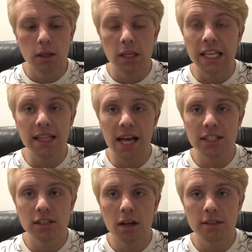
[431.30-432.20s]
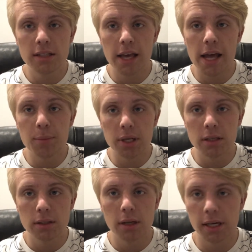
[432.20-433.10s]
latches onto the enemy
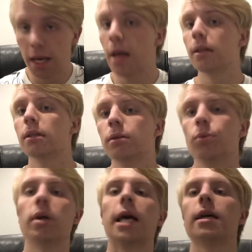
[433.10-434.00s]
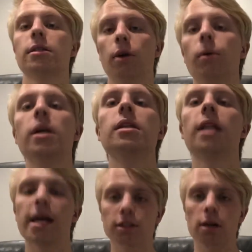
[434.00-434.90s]
again. Like, so he can
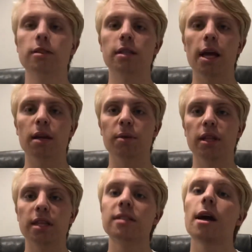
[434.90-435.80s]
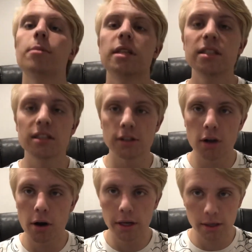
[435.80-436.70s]
latch onto the enemy. This time, this is a
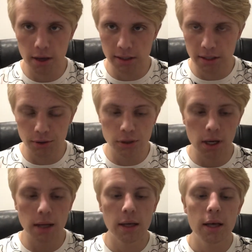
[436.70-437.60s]
target, not a skill shot.